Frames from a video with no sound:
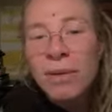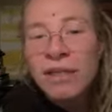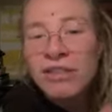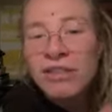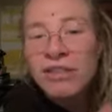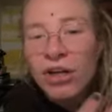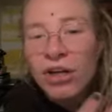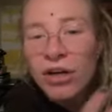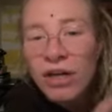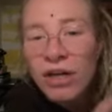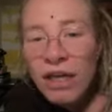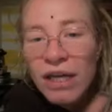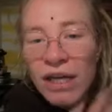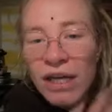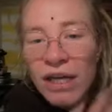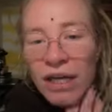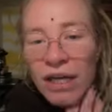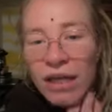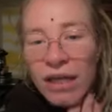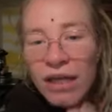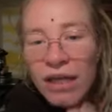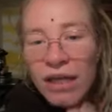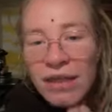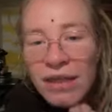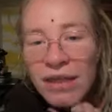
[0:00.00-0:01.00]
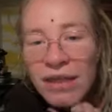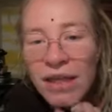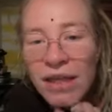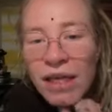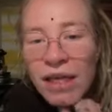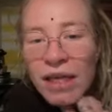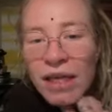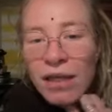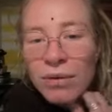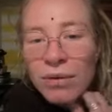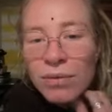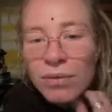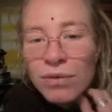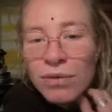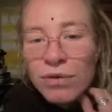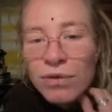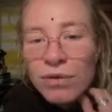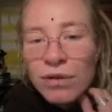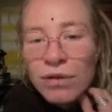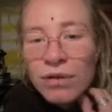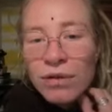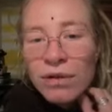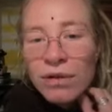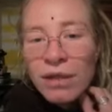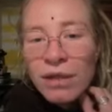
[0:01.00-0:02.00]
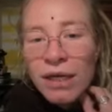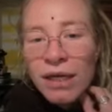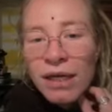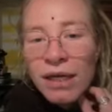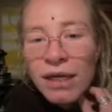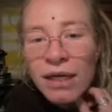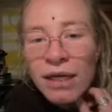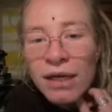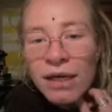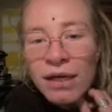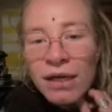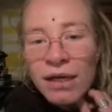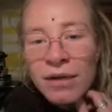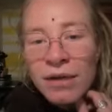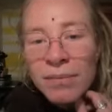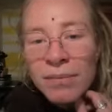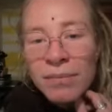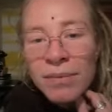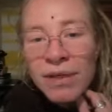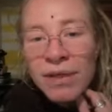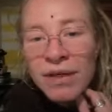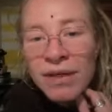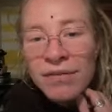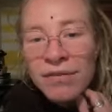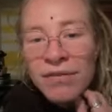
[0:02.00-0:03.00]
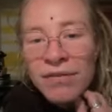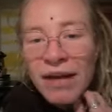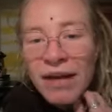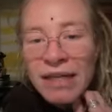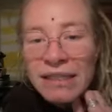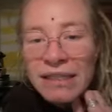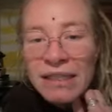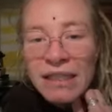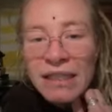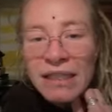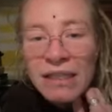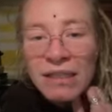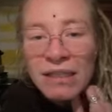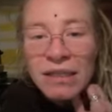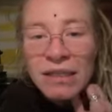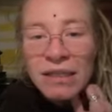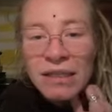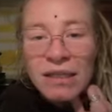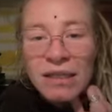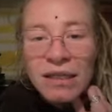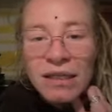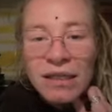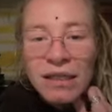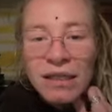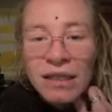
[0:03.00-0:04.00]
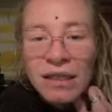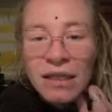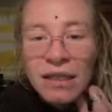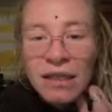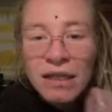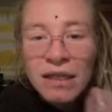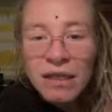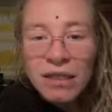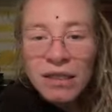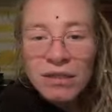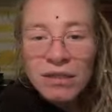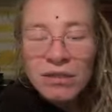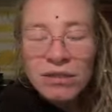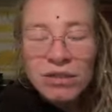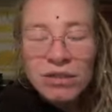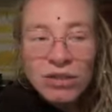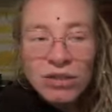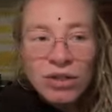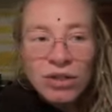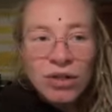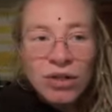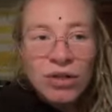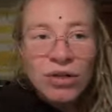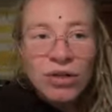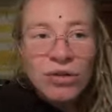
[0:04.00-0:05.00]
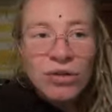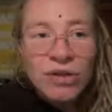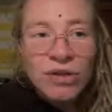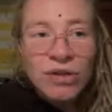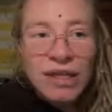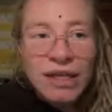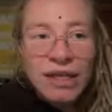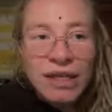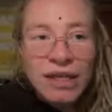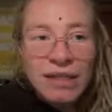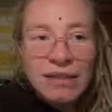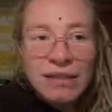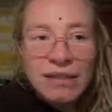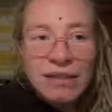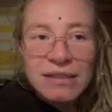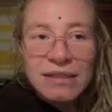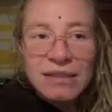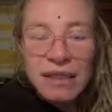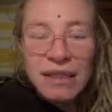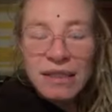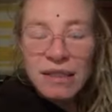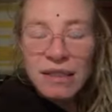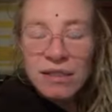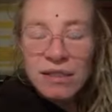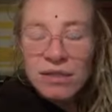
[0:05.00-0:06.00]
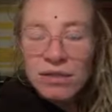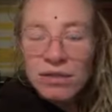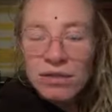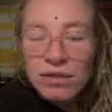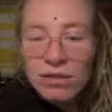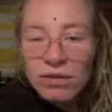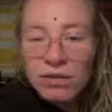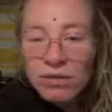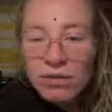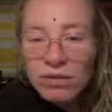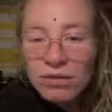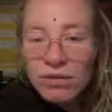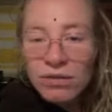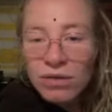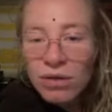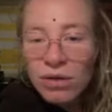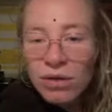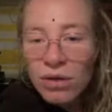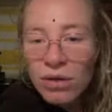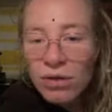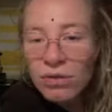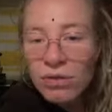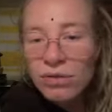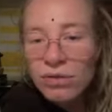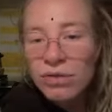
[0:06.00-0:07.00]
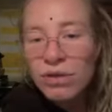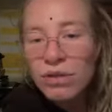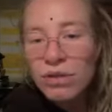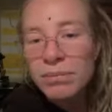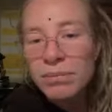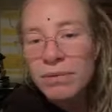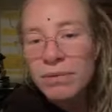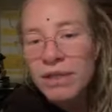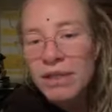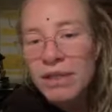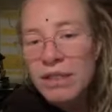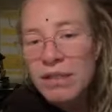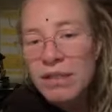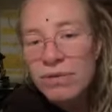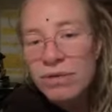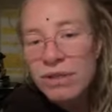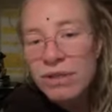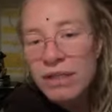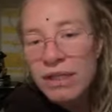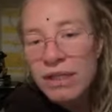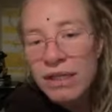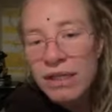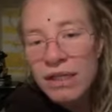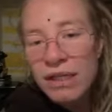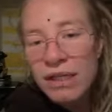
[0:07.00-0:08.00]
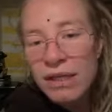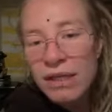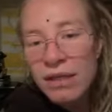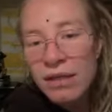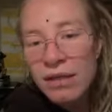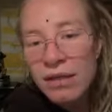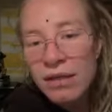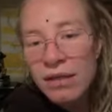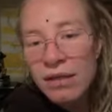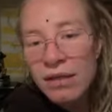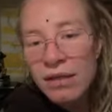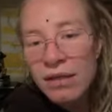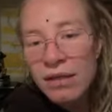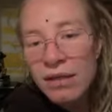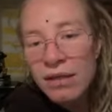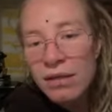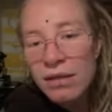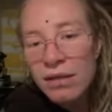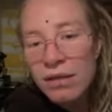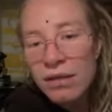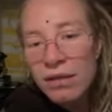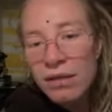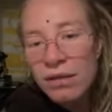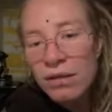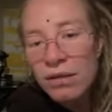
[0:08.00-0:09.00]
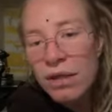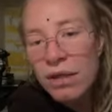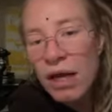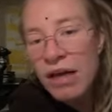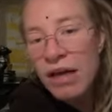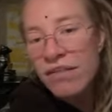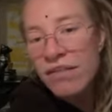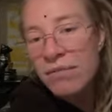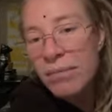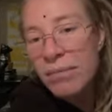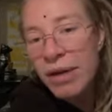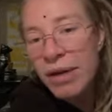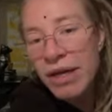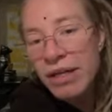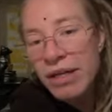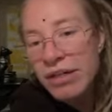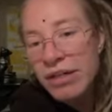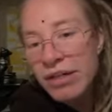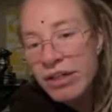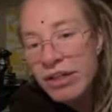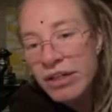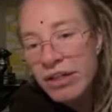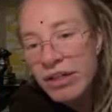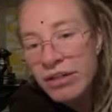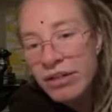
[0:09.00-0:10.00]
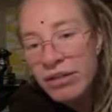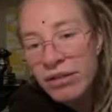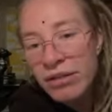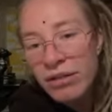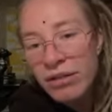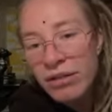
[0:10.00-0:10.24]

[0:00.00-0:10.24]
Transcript: talking, they would like be affected. So they decided to go to a place where they could have better